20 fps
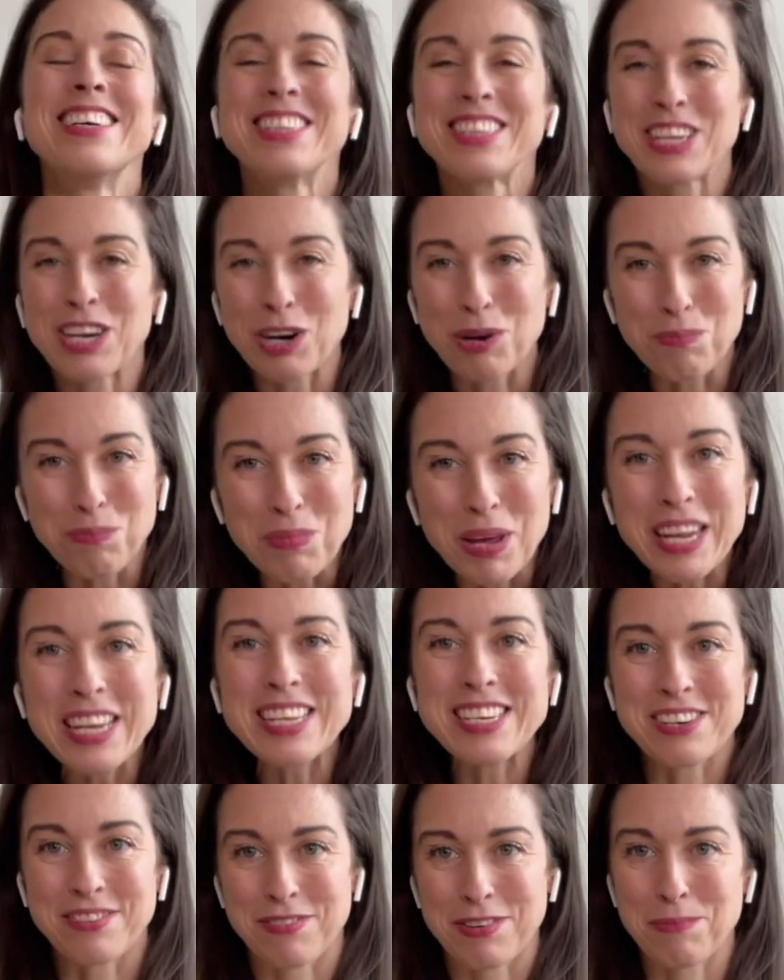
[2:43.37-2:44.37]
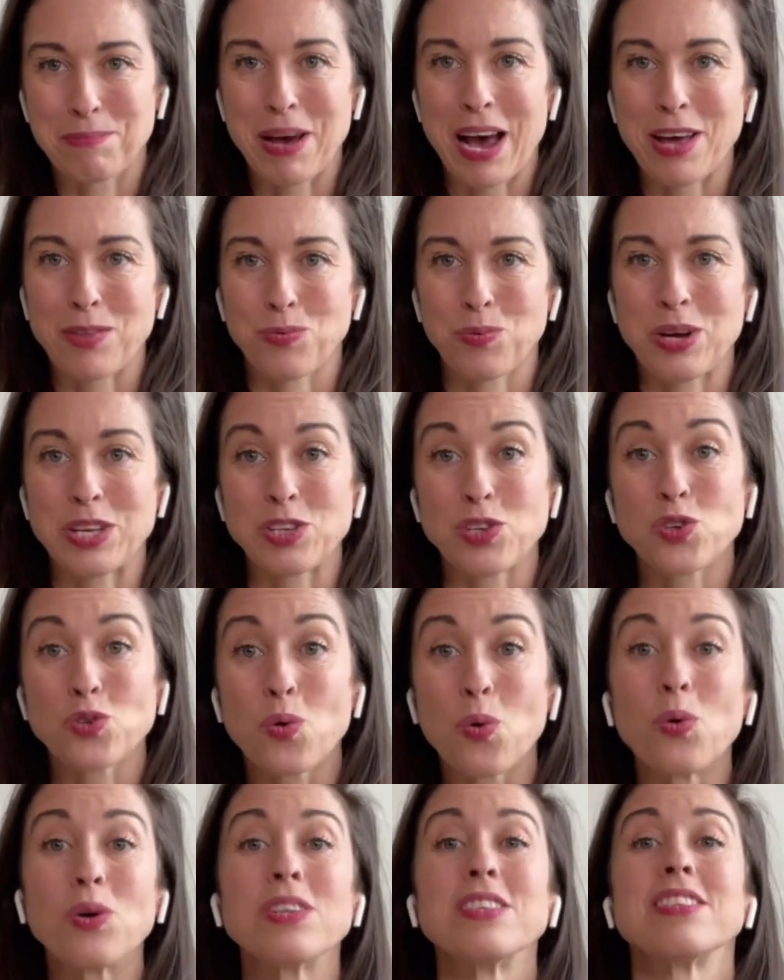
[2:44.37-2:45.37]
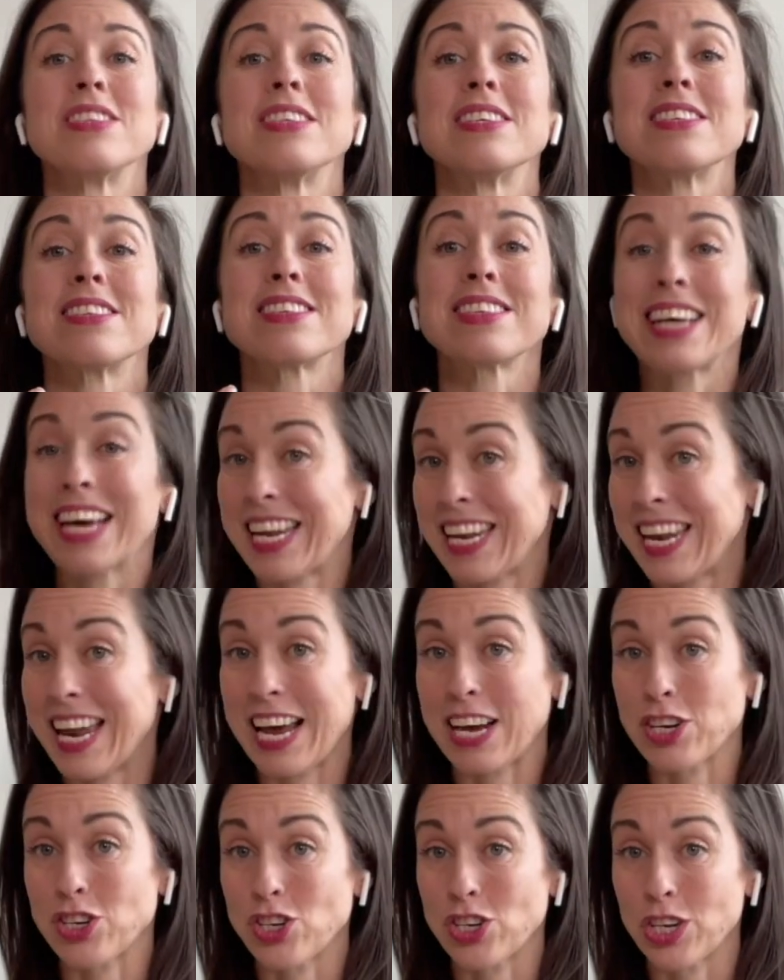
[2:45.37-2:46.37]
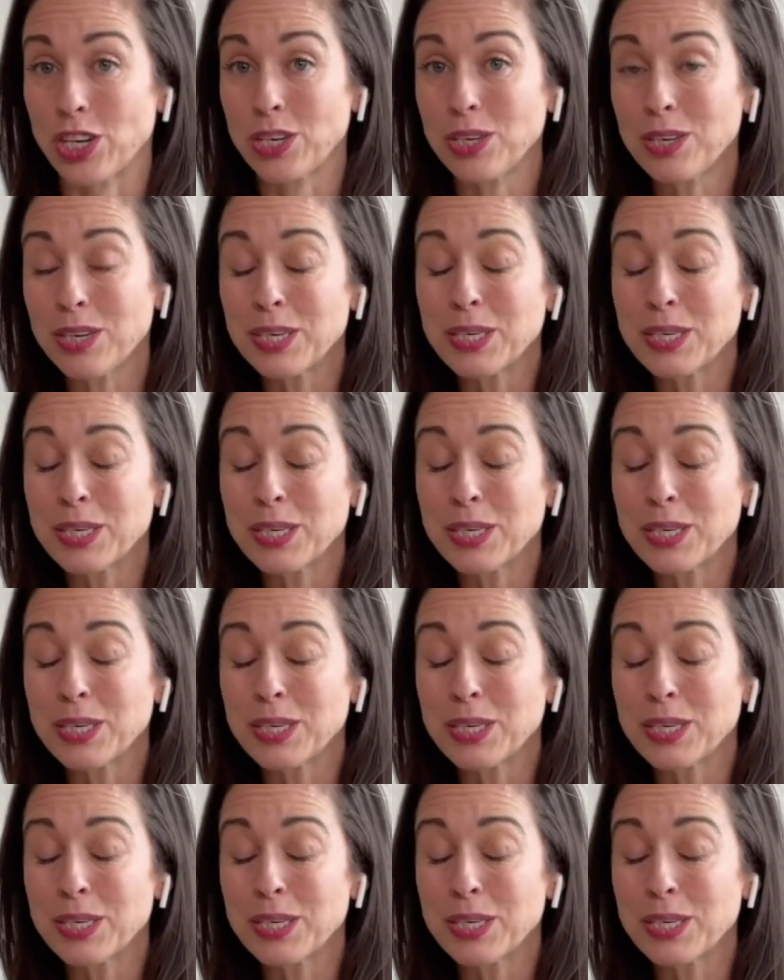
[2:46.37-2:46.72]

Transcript: There are many different pathways towards this connection.